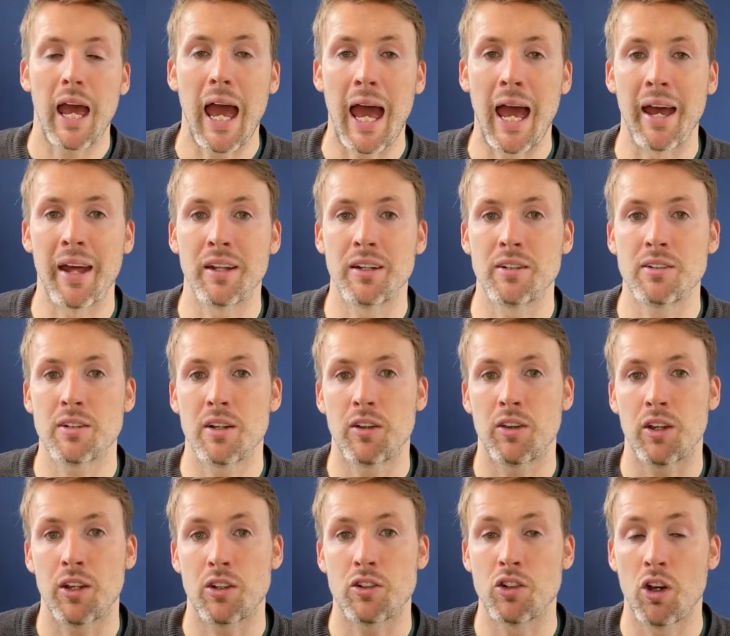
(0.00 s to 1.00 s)
And
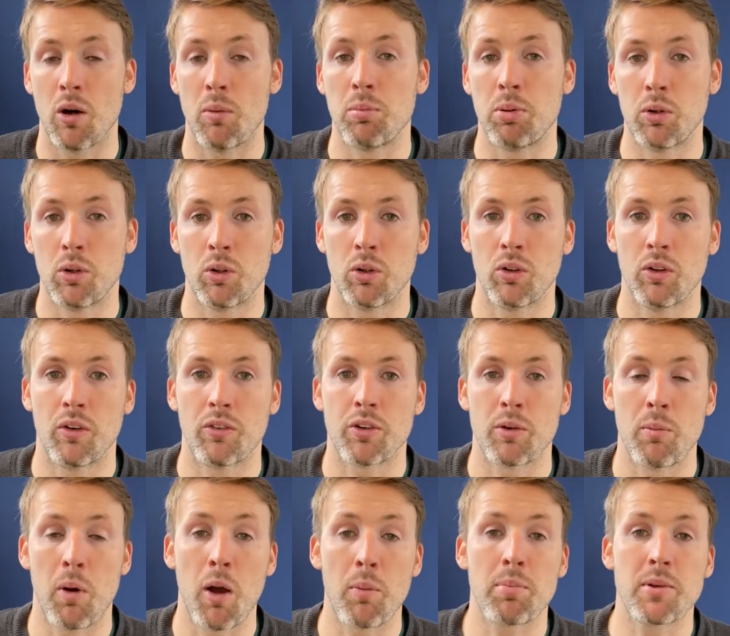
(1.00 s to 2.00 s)
the example
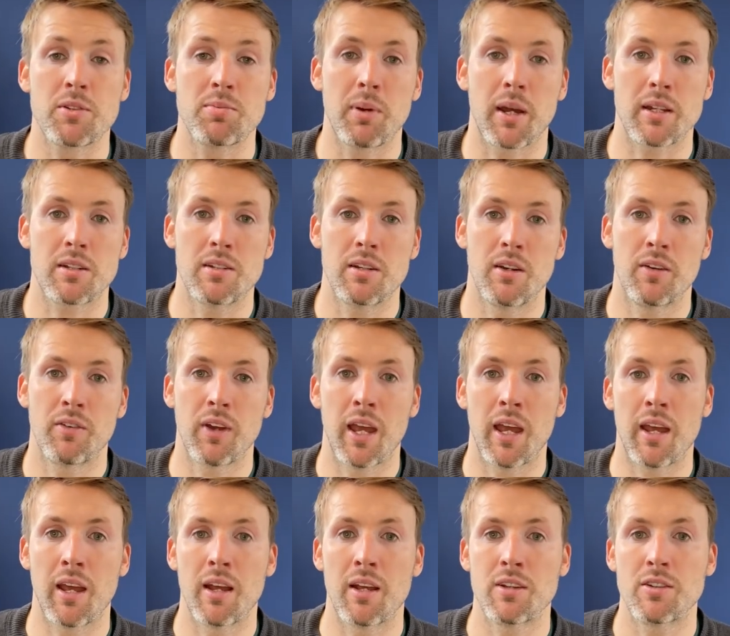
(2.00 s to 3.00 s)
from our perspective
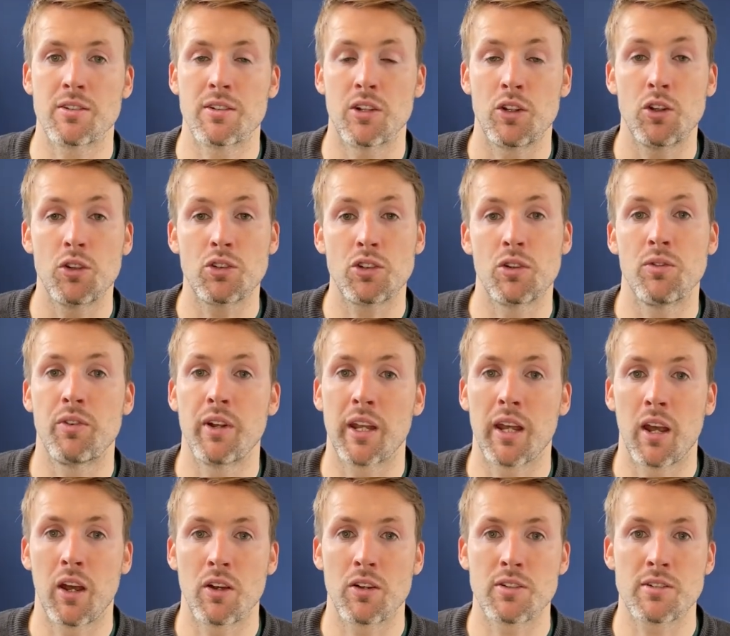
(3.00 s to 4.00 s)
is the YouTube
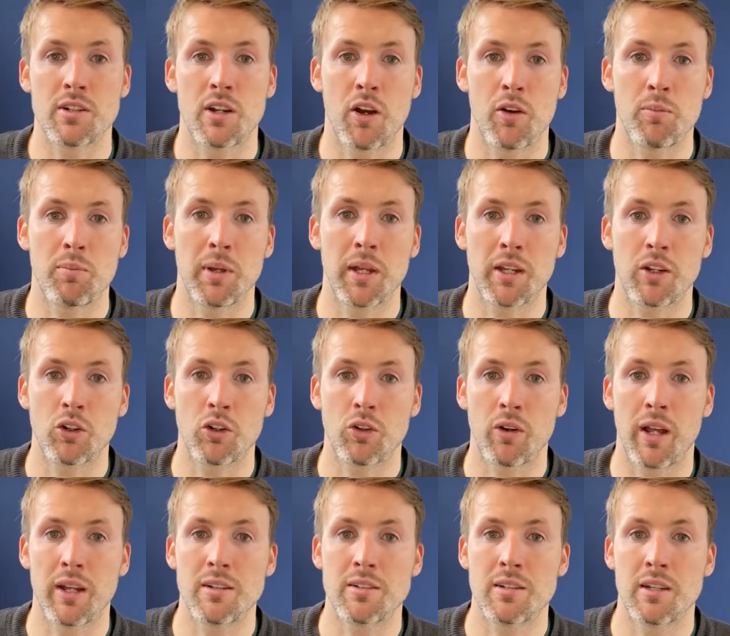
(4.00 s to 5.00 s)
videos that I've been
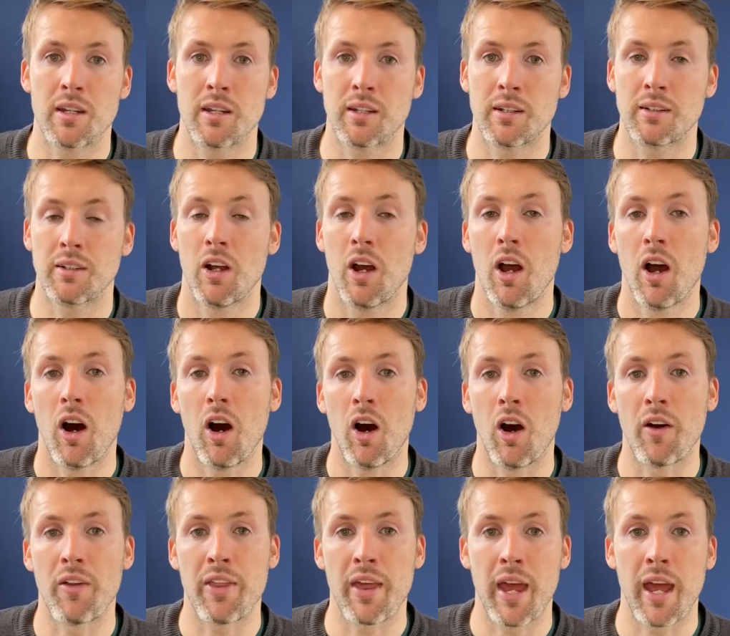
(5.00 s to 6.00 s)
creating
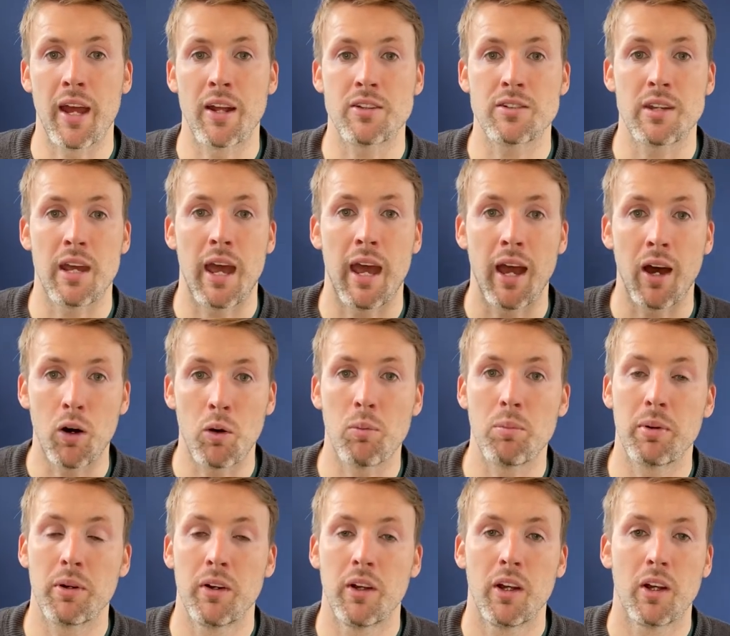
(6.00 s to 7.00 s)
are there to
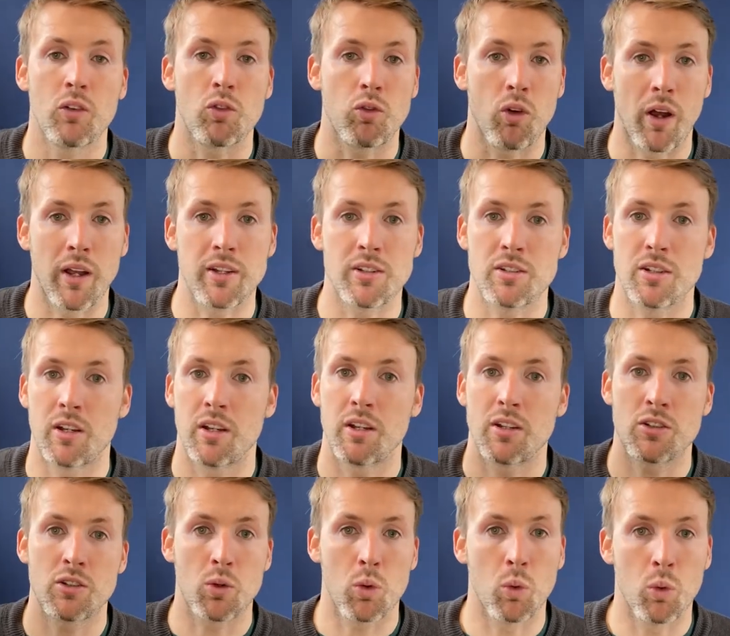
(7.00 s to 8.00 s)
help
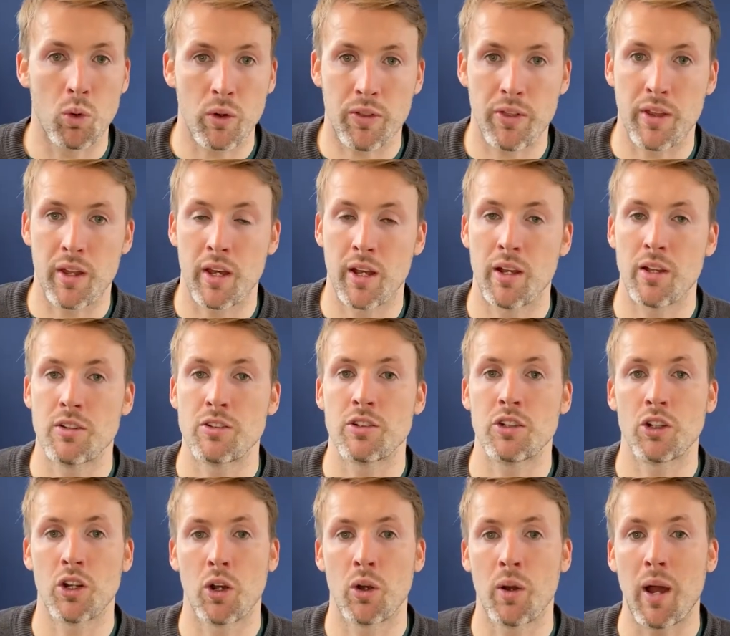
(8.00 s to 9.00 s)
writers, authors,
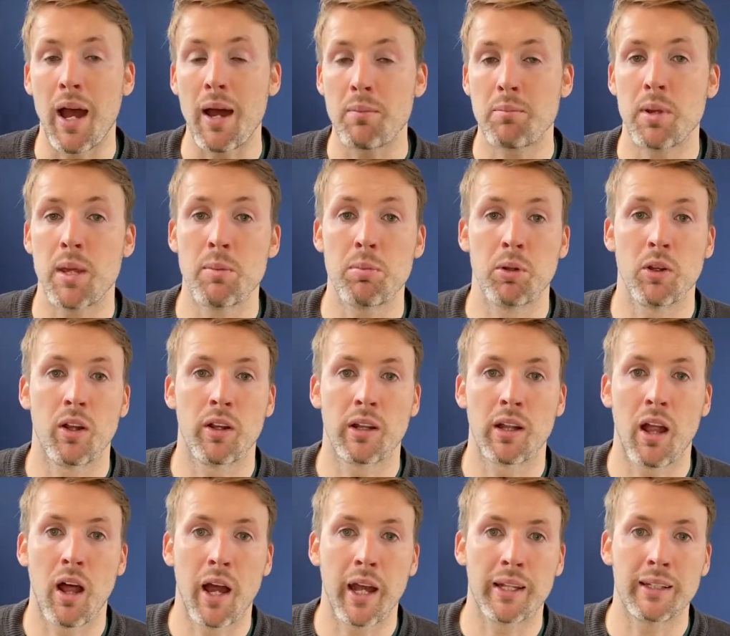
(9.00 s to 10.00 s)
you know, and people
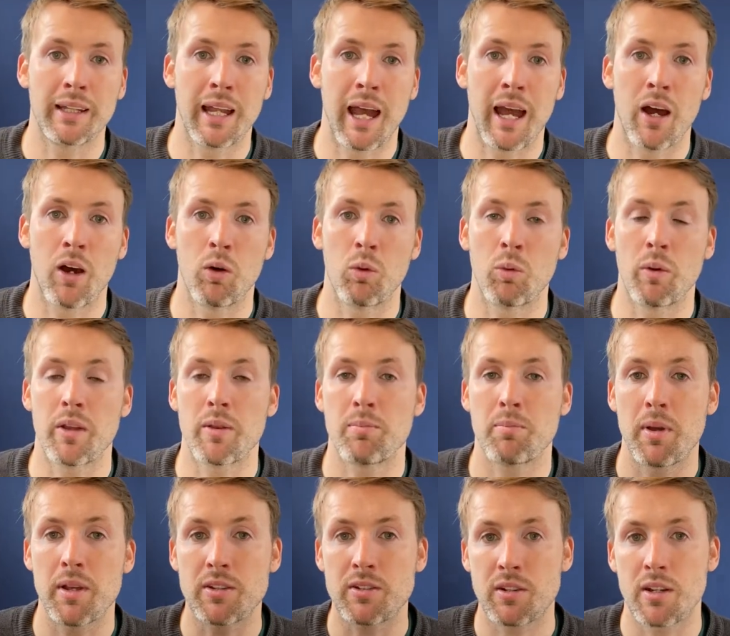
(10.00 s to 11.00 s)
online now with
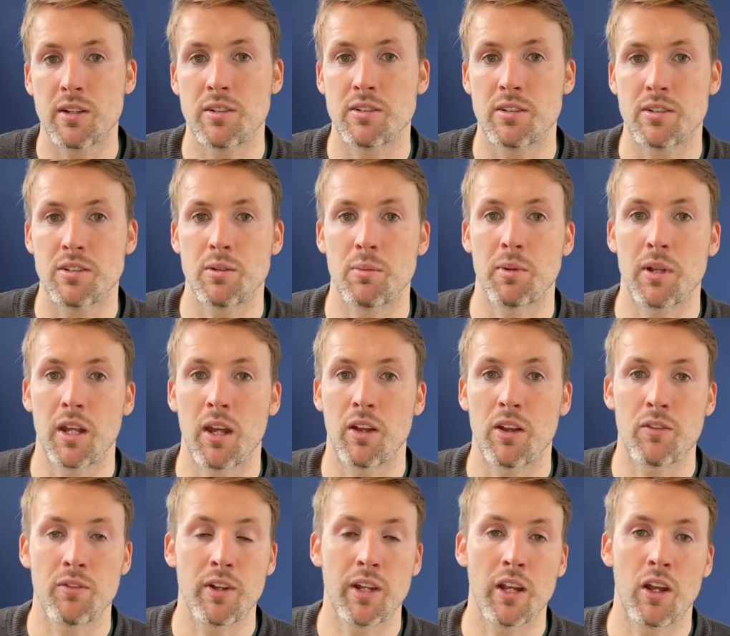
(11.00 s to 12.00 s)
business and some of the
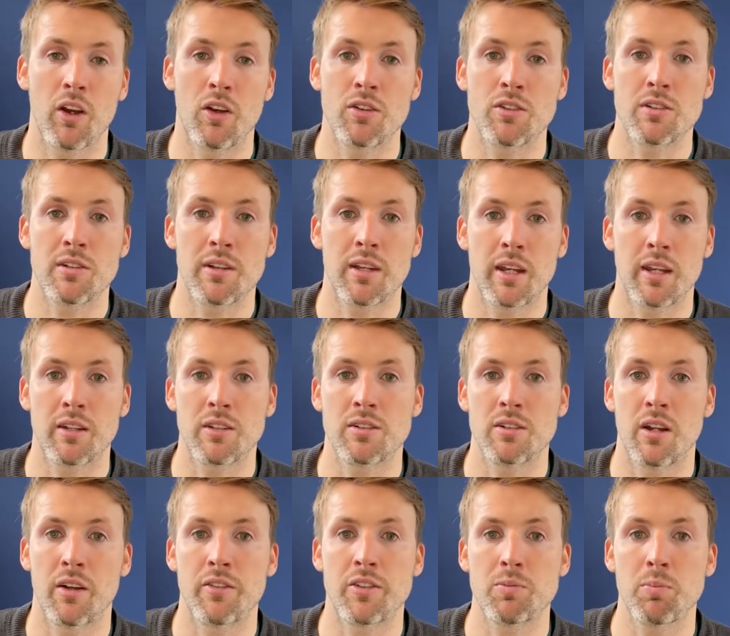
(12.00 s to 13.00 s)
other videos and things
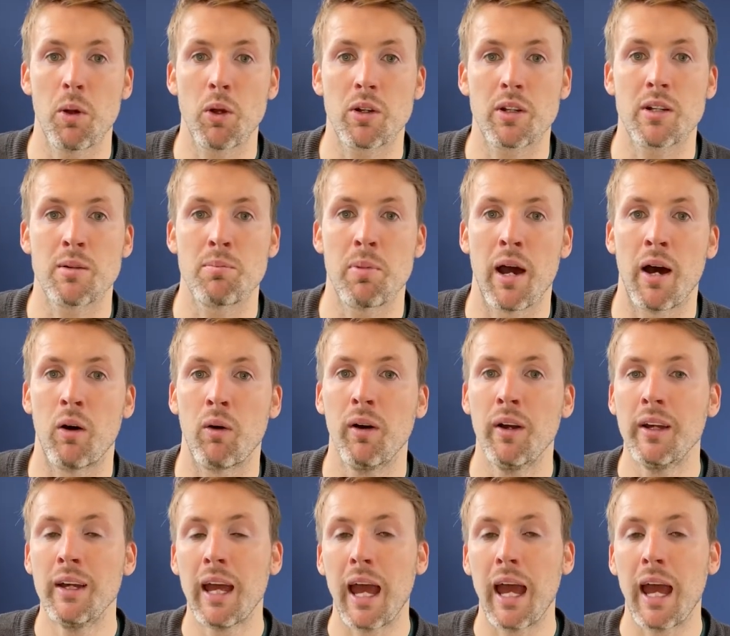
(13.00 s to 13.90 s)
that I've spoken about.